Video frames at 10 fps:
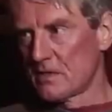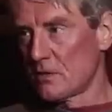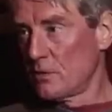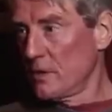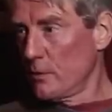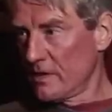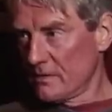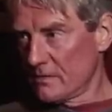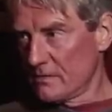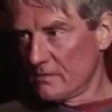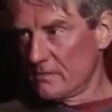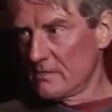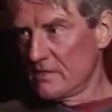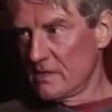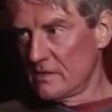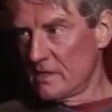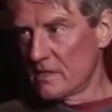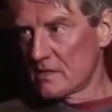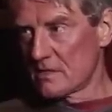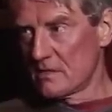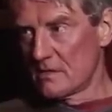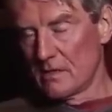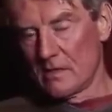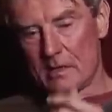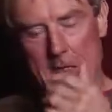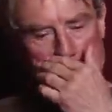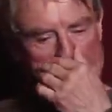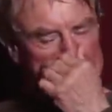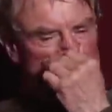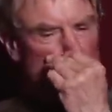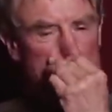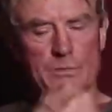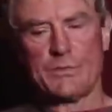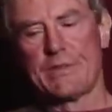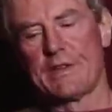So he went and did this. And so